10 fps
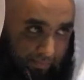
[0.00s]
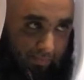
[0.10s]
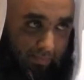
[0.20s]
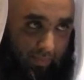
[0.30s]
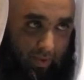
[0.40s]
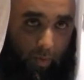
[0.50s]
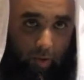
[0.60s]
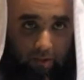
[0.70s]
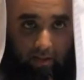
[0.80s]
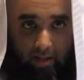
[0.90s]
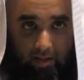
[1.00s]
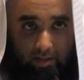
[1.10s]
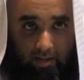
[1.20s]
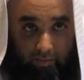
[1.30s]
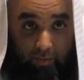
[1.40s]
There's a question that
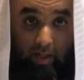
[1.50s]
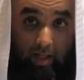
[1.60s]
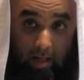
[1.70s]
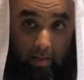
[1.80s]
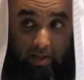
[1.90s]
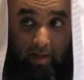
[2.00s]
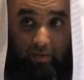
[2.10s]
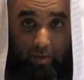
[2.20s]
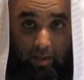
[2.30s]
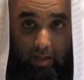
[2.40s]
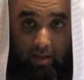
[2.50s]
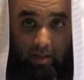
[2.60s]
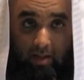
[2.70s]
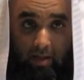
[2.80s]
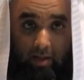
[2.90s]
asks, if we claim ourselves to
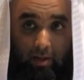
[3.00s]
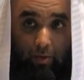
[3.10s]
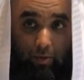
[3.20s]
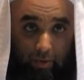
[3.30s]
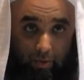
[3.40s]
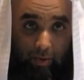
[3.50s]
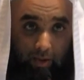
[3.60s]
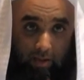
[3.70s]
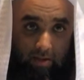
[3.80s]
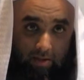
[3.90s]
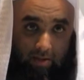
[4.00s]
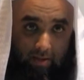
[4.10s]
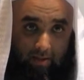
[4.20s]
be the true Sunnis,